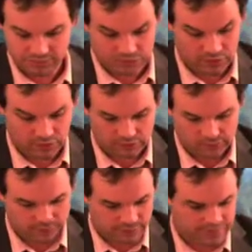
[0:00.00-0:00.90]
well,
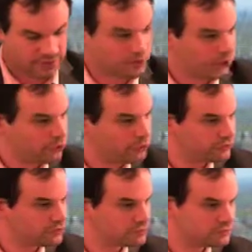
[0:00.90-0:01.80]
their
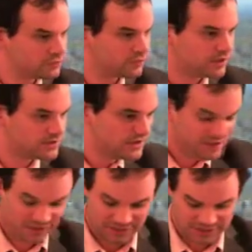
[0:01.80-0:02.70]
own
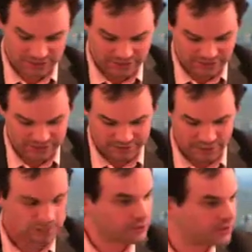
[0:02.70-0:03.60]
existence, because
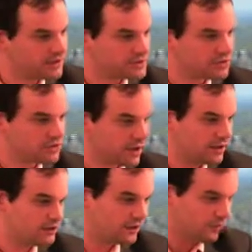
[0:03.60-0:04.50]
Harper is
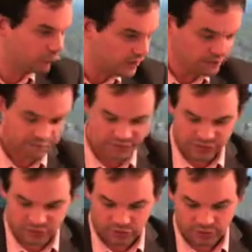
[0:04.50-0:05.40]
trying to get rid of this
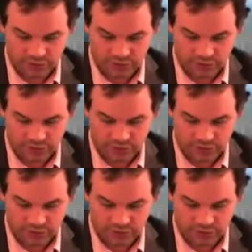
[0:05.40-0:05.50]
group.